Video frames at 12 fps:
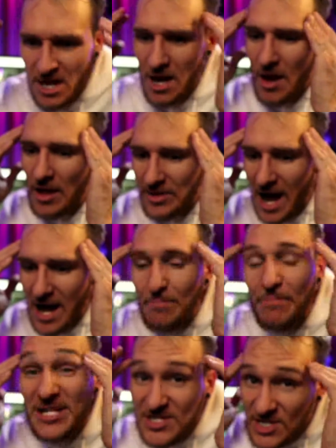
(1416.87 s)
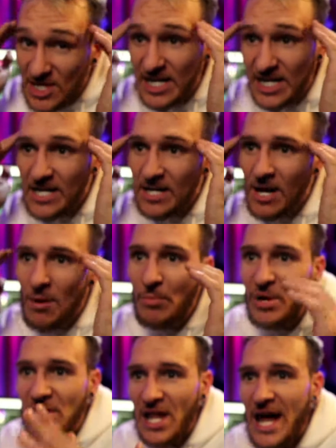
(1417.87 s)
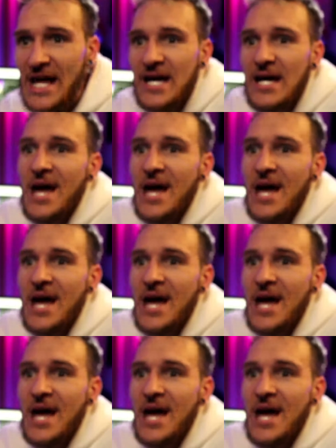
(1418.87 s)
not mentally, but like